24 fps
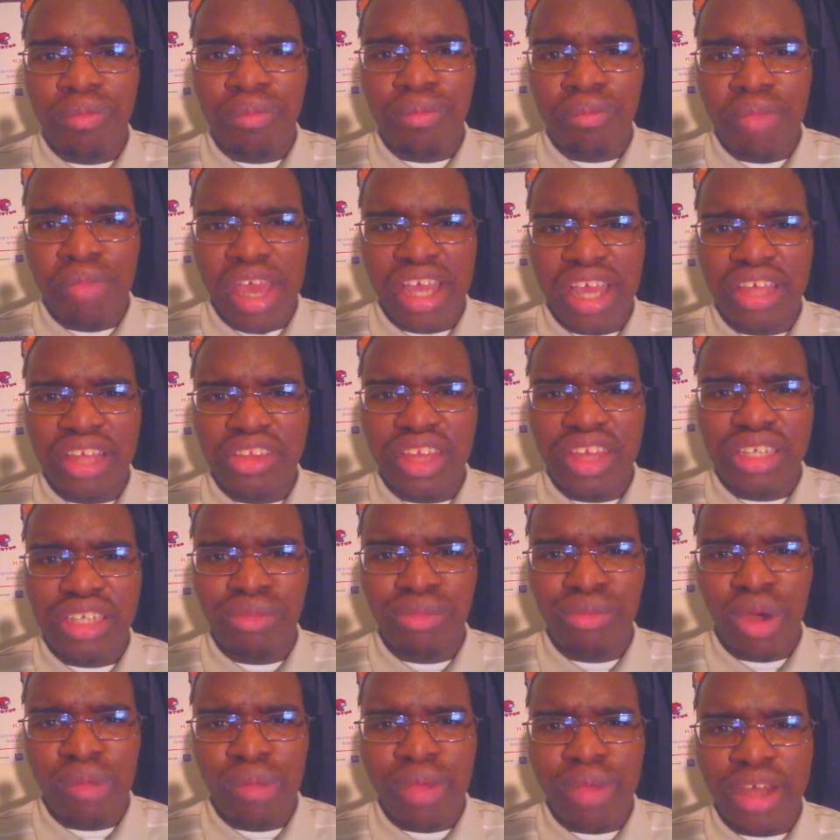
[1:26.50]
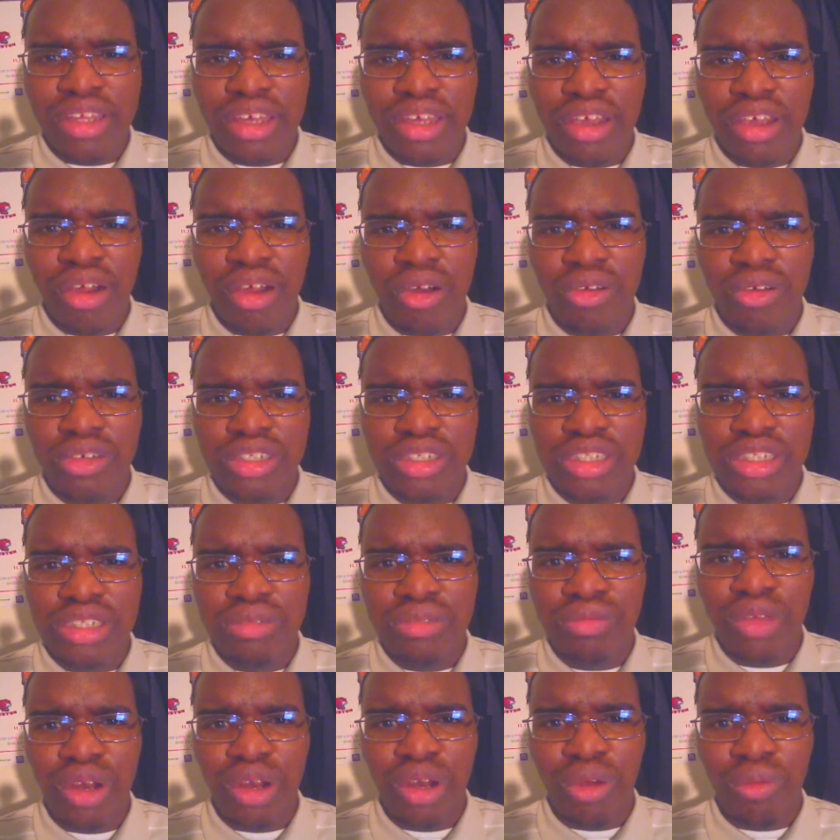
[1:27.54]
making things more about the cars.
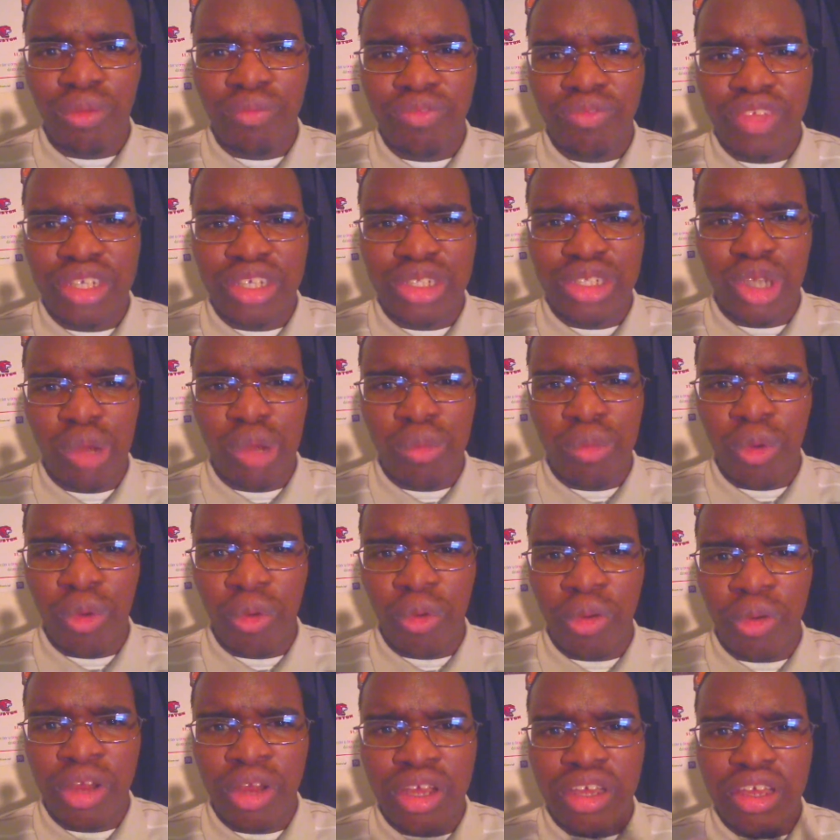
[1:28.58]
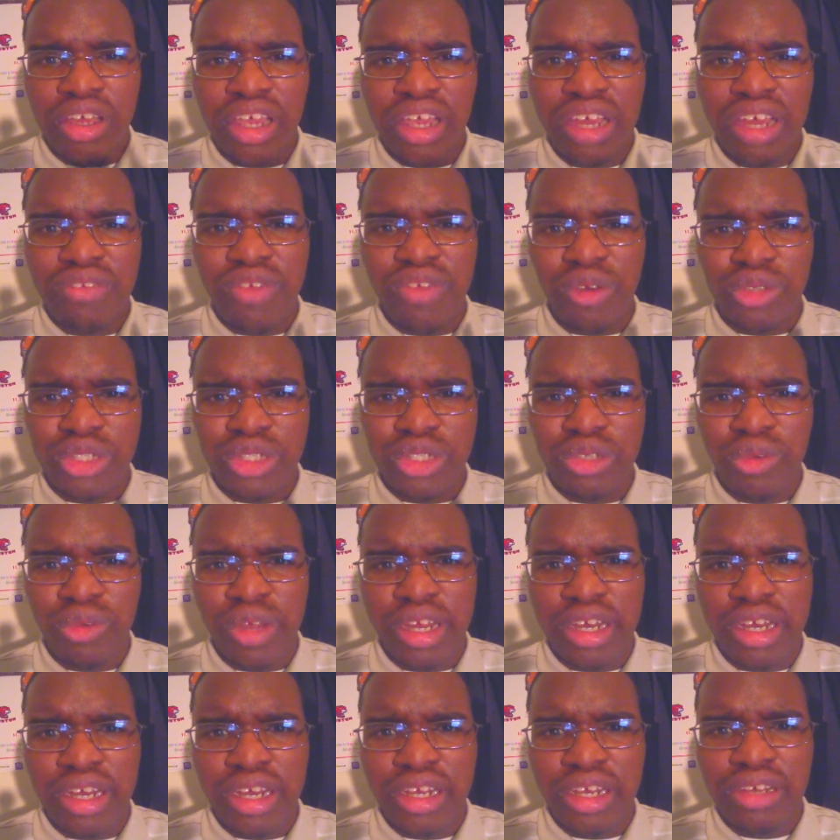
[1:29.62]
There's no more info
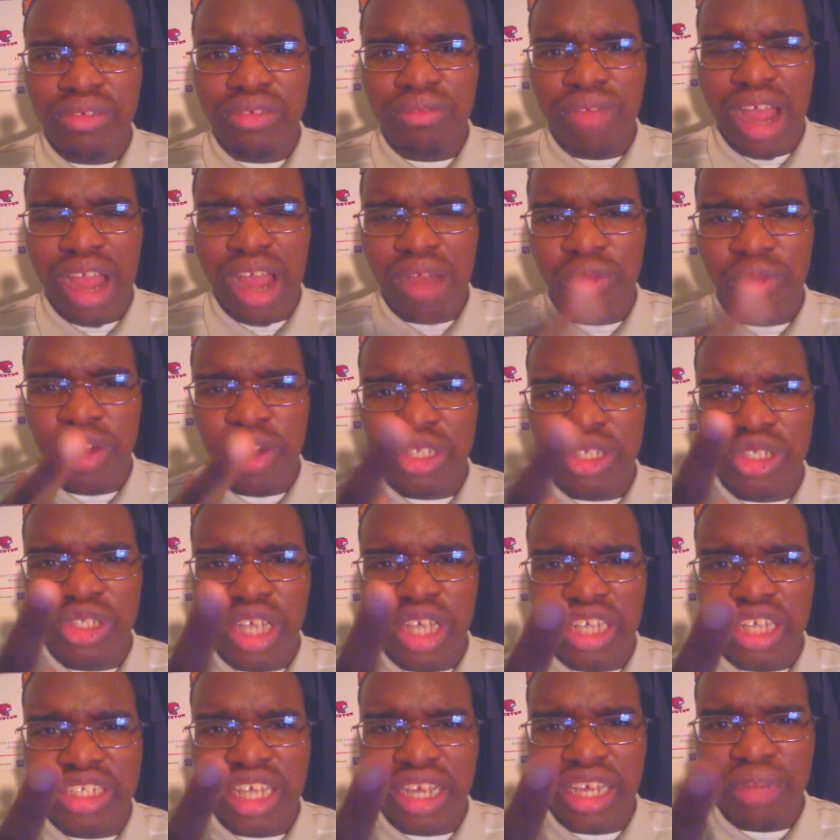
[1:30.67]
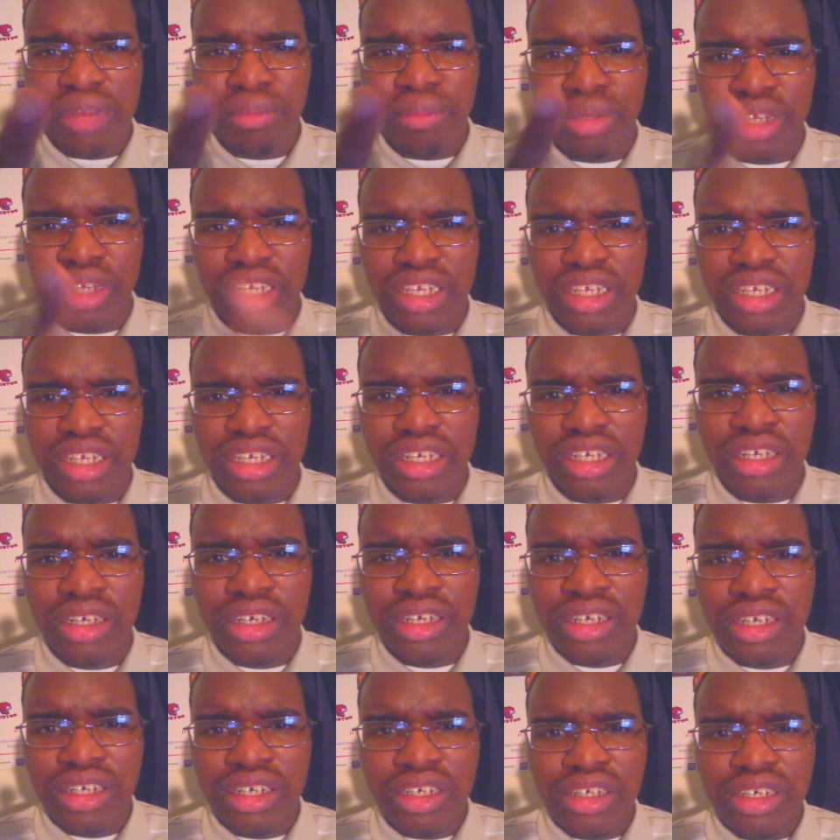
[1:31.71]
screen. I want to change that completely.
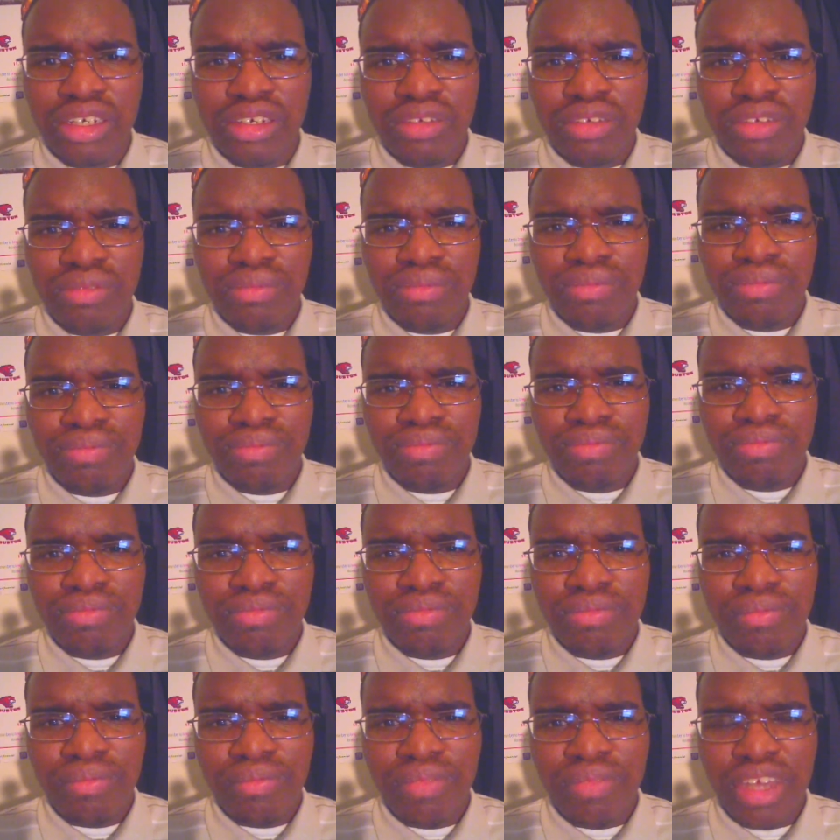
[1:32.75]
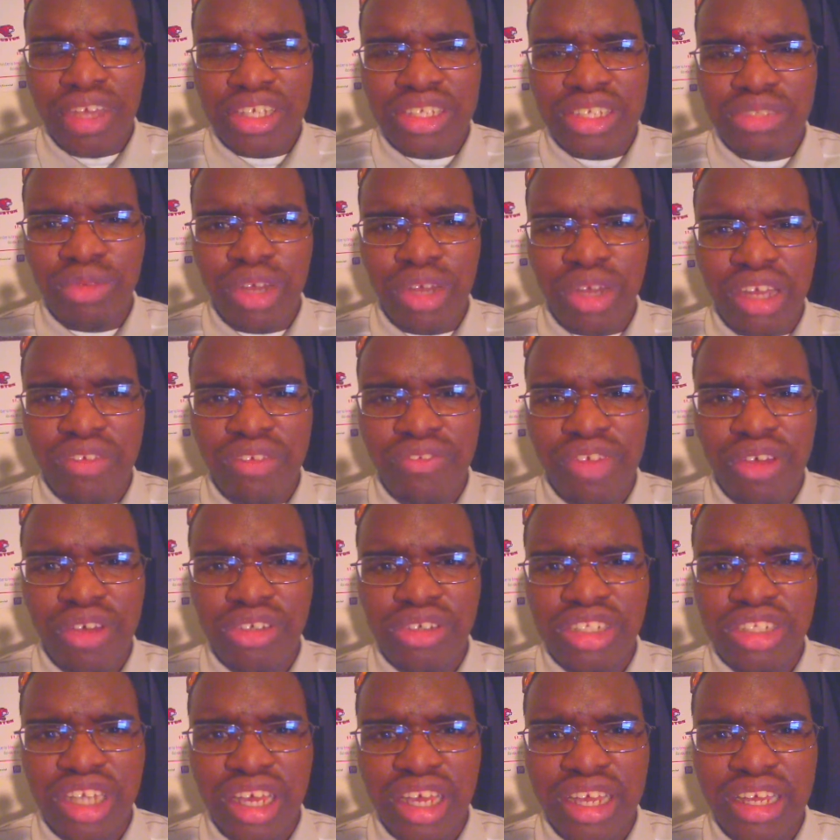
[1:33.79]
It just really
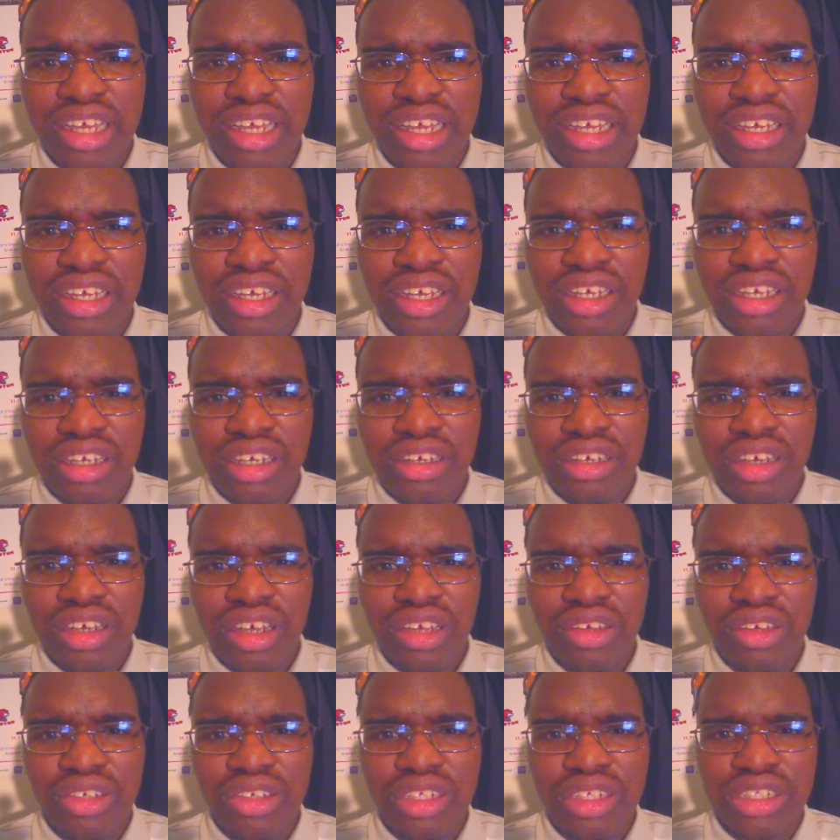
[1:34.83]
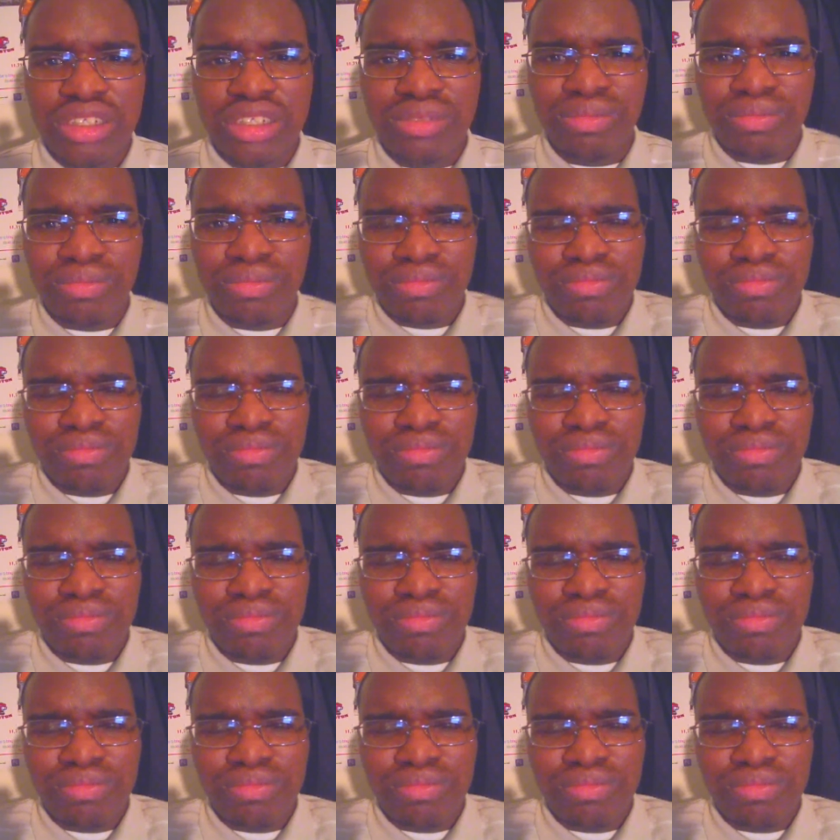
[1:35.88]
feels like you're just